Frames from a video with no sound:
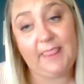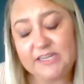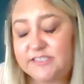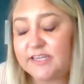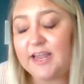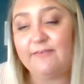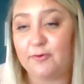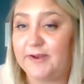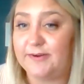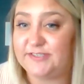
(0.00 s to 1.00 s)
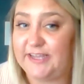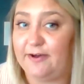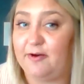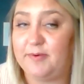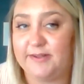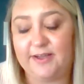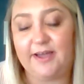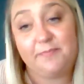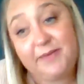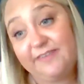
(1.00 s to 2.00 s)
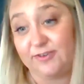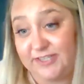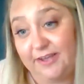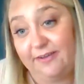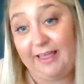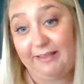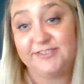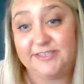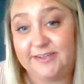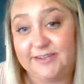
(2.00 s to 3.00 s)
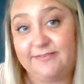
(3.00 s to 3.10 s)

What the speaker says: It did have a weird tail, but not a beaver tail, Allison.